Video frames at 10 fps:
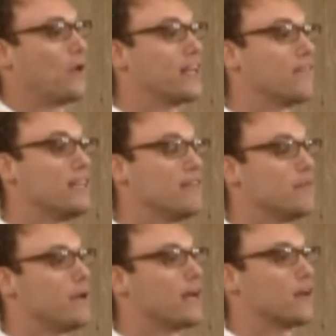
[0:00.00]
I want to give an
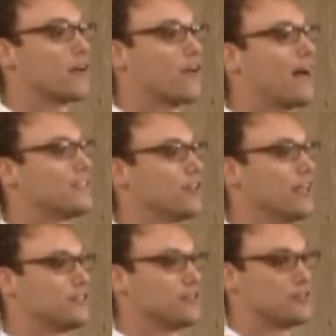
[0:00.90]
even bigger
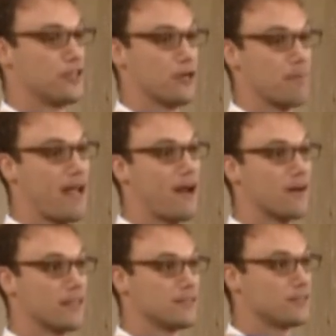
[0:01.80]
congratulations to your
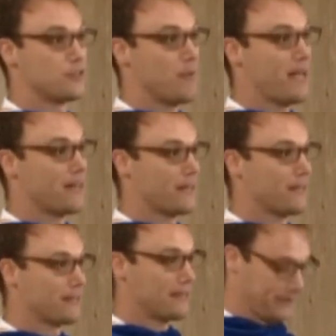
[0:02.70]
parents. You made
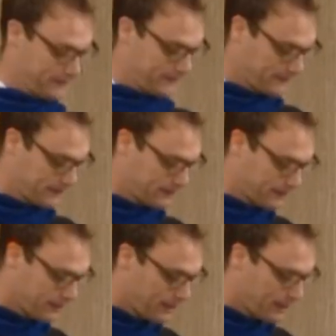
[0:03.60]
it.
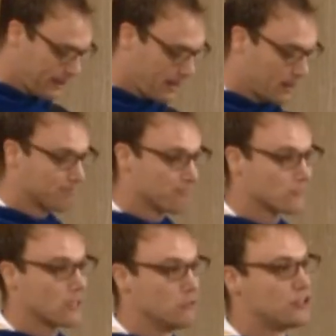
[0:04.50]
Um,
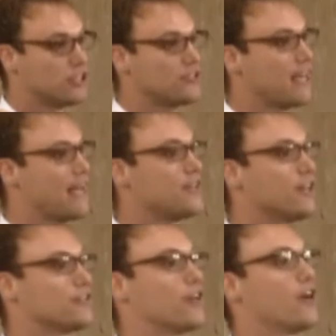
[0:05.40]
it was just 10
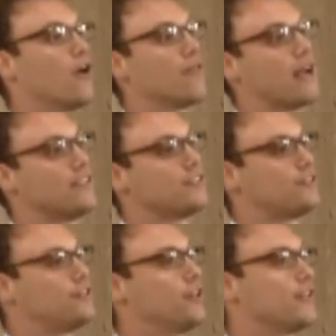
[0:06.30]
years ago that I
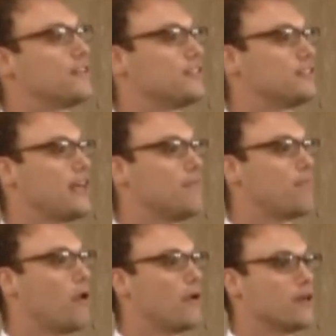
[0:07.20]
stood at this
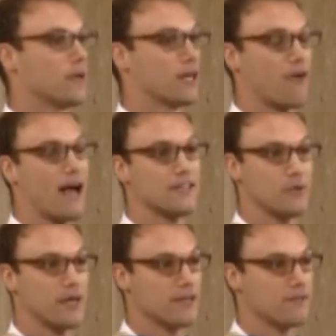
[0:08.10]
same podium and
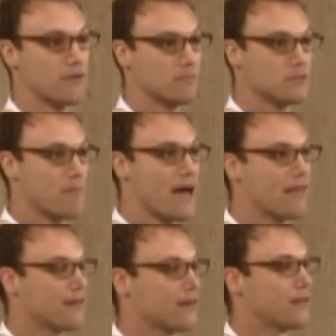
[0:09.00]
graduated from
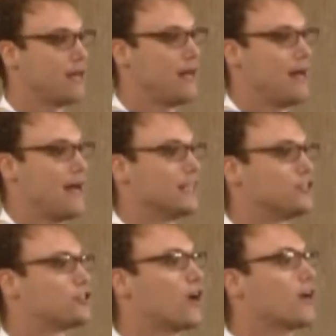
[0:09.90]
DeMatha. And
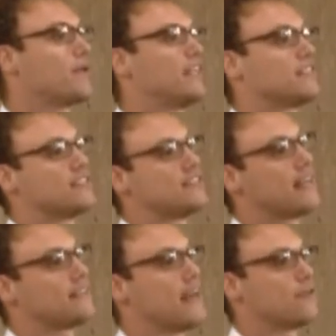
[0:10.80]
it struck me as I
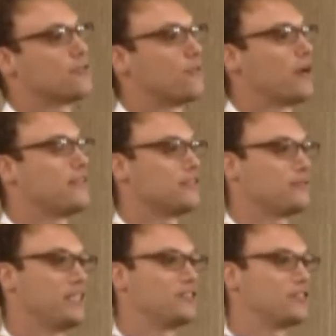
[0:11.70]
sat down to write the
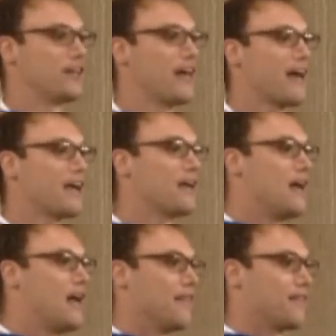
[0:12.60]
speech
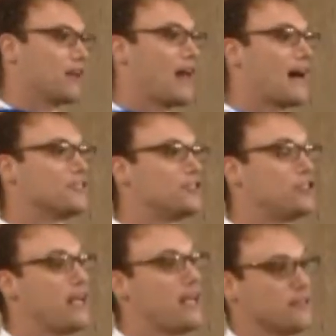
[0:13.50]
today that a lot has
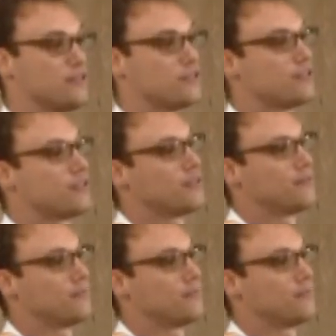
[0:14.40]
changed.